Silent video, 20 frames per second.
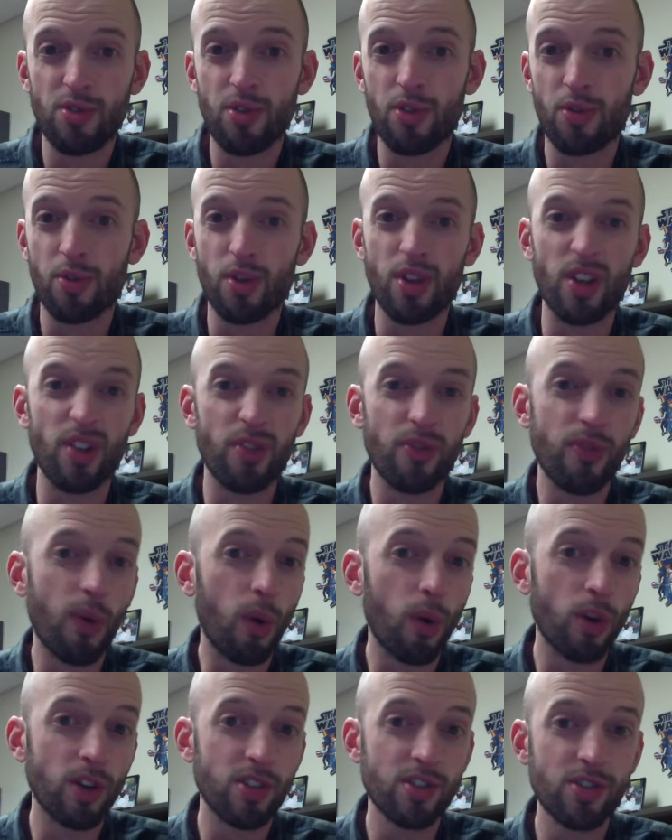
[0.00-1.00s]
3,
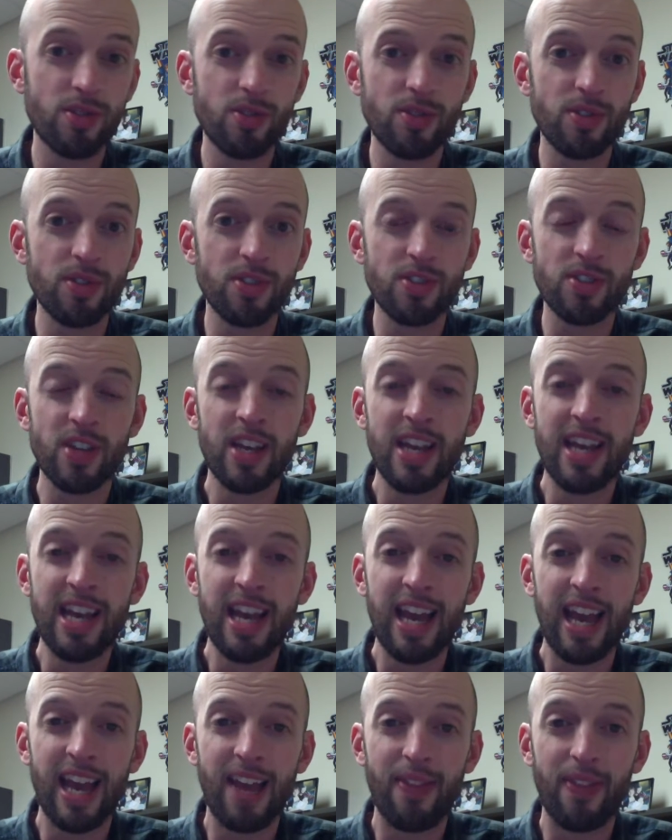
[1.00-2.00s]
4 students,
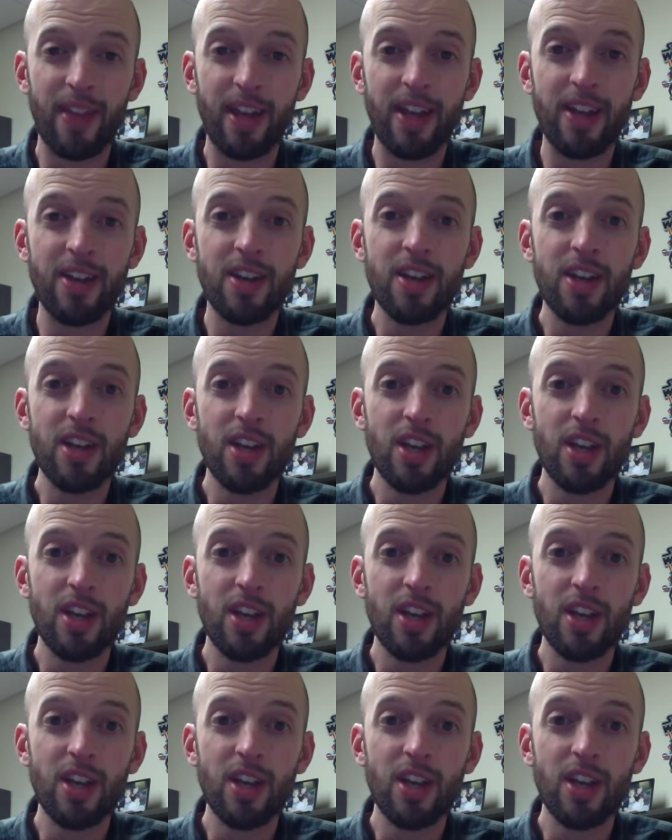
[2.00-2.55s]
and then